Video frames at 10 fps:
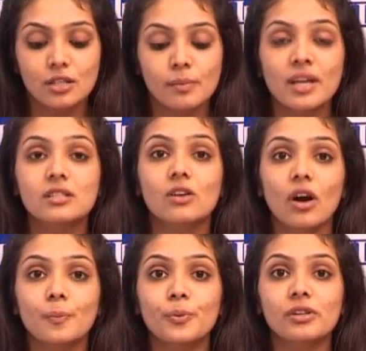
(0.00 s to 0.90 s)
to meet
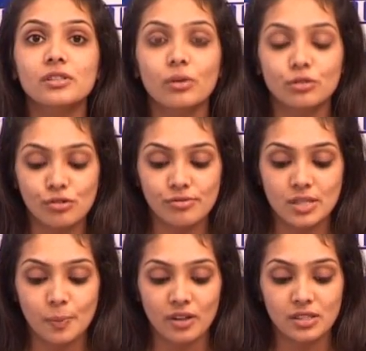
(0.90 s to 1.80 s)
corporate social
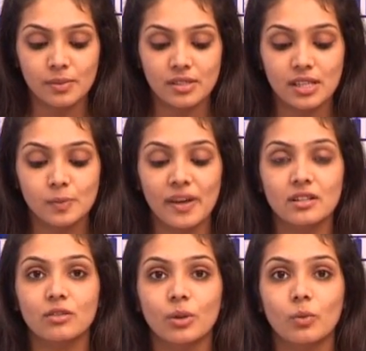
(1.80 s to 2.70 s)
responsibility
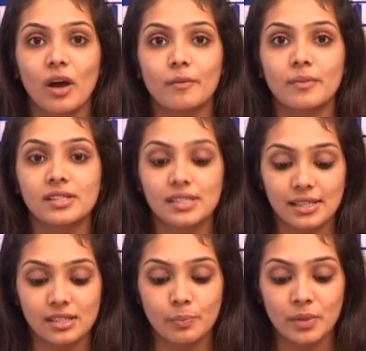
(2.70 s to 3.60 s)
spending requirements
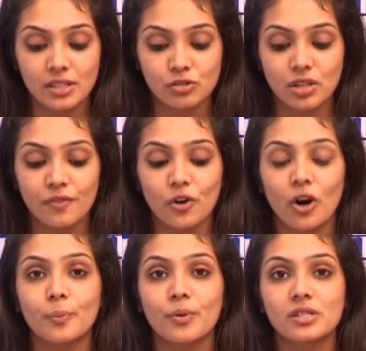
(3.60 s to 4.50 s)
as the Ministry of
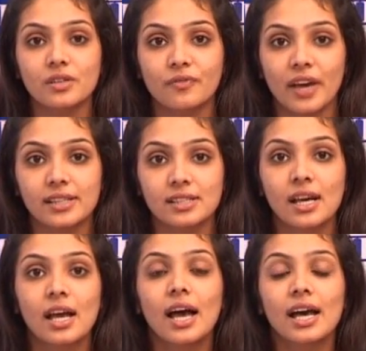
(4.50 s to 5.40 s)
Corporate Affairs
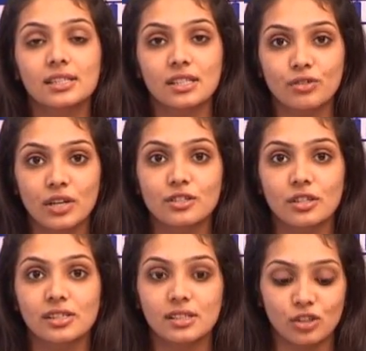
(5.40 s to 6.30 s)
has agreed
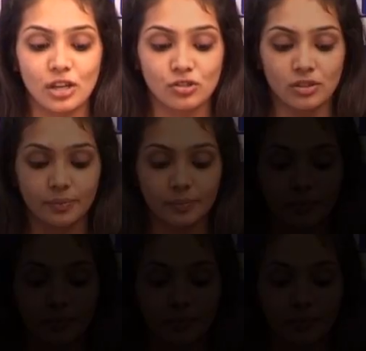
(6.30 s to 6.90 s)
to the suggestion.